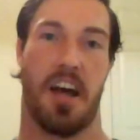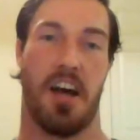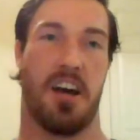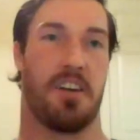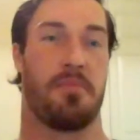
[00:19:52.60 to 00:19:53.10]

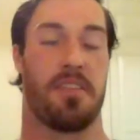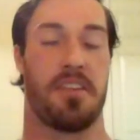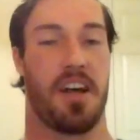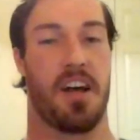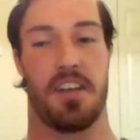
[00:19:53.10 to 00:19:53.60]

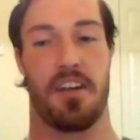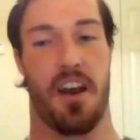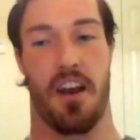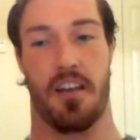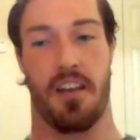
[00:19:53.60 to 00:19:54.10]
Um, uh,
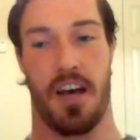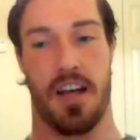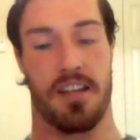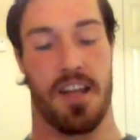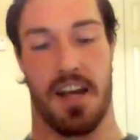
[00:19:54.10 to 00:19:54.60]
no, no,
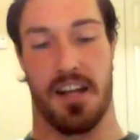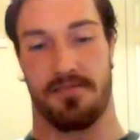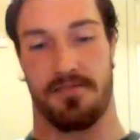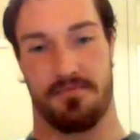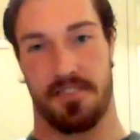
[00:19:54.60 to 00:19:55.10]
not, not,